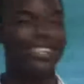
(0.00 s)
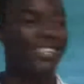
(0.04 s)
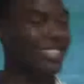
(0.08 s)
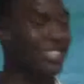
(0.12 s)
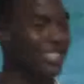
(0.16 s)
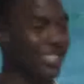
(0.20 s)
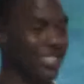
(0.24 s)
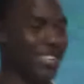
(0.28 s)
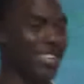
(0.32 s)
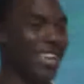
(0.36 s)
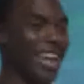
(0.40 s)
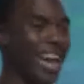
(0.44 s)
This
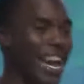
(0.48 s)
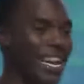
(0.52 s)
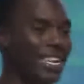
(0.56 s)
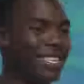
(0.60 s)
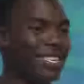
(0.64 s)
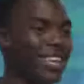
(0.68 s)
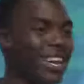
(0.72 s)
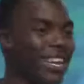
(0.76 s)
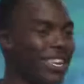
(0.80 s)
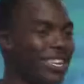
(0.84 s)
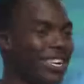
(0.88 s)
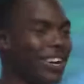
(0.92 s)
is a nine,
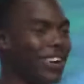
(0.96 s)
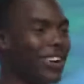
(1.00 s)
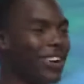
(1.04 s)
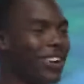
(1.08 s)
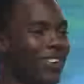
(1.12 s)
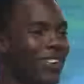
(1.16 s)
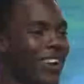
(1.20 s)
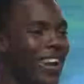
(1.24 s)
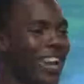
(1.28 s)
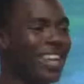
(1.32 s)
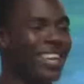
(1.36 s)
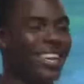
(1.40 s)
ten year
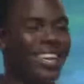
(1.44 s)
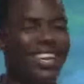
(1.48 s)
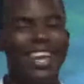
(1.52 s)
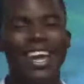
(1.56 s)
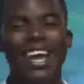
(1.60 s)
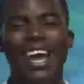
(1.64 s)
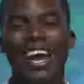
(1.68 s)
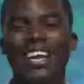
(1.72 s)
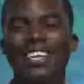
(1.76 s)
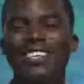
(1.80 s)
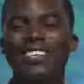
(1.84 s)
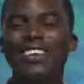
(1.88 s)
old, right?
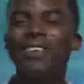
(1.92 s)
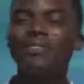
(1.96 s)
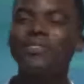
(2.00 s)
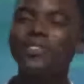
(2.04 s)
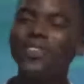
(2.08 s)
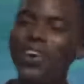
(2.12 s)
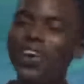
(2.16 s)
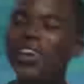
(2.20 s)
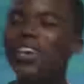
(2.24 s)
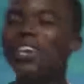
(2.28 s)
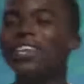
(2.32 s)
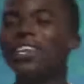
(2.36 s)
I so I'm
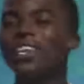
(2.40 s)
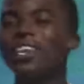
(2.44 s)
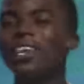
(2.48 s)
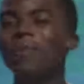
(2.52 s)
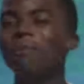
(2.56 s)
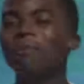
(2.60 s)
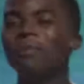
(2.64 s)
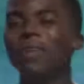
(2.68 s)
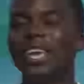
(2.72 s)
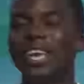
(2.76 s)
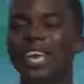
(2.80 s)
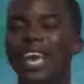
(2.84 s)
talking to
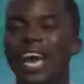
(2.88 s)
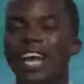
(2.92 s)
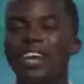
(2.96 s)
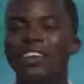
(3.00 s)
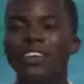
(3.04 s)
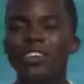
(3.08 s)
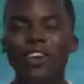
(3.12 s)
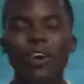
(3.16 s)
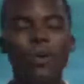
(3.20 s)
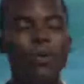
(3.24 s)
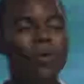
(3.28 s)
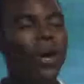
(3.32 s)
him, and
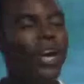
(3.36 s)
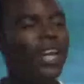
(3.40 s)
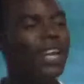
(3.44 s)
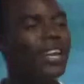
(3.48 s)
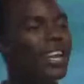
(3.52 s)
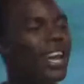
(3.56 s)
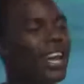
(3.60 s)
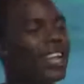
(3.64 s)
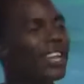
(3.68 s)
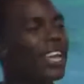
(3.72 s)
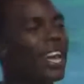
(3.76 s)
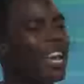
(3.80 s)
you know what?
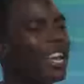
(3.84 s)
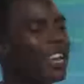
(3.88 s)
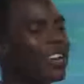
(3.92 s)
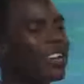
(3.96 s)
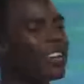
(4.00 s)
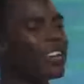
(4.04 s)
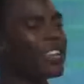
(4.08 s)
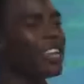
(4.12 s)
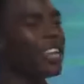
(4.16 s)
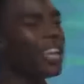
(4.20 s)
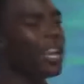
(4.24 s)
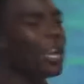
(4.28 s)
At the end of
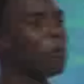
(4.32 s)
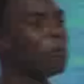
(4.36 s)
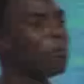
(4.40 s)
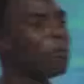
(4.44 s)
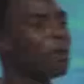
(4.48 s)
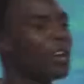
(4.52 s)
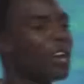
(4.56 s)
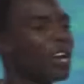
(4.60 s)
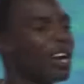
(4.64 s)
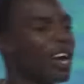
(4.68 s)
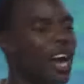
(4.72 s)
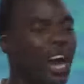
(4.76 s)
the game,
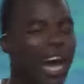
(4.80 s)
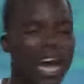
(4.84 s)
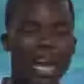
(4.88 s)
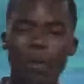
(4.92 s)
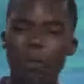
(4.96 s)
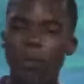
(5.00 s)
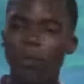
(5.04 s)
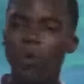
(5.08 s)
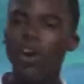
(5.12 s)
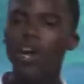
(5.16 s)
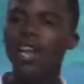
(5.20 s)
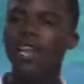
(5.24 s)
I
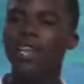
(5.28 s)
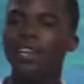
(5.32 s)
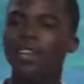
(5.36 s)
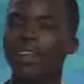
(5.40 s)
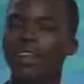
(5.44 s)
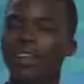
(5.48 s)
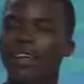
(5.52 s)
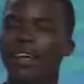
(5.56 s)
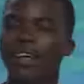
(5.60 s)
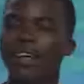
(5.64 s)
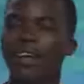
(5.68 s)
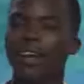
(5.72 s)
won.
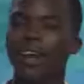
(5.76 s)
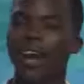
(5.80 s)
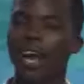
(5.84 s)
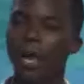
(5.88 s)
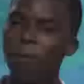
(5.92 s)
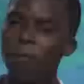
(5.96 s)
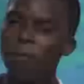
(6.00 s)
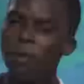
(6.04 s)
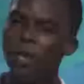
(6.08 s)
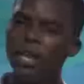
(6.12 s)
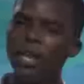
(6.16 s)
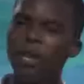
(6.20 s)
I
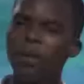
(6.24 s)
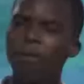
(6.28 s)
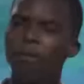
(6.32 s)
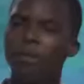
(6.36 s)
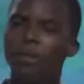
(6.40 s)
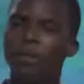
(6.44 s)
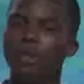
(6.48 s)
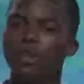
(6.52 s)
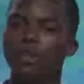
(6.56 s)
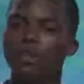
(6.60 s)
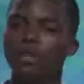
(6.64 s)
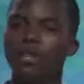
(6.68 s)
beat him.
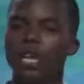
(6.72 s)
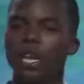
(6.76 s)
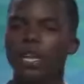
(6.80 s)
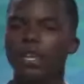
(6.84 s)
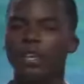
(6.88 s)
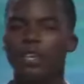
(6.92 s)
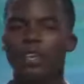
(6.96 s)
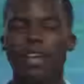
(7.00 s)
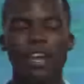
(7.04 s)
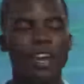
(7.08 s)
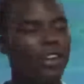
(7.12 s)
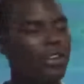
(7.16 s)
He's like,
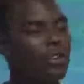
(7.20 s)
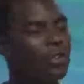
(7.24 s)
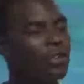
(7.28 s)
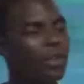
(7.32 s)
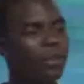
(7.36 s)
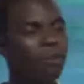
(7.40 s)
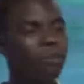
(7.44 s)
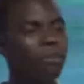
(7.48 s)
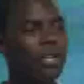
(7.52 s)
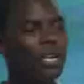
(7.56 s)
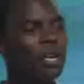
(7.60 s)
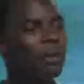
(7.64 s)
yeah, you
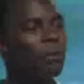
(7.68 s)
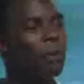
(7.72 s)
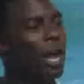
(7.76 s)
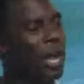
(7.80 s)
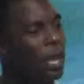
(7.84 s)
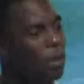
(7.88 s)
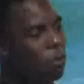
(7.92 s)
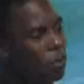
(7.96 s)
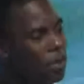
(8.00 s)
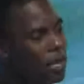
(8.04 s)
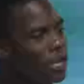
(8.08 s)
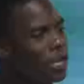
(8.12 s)
didn't beat him.
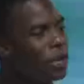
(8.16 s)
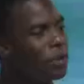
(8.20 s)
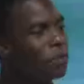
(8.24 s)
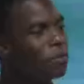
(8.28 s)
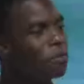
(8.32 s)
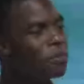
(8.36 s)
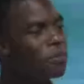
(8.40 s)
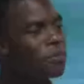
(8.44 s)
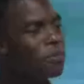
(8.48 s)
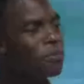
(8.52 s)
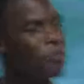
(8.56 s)
I beat him.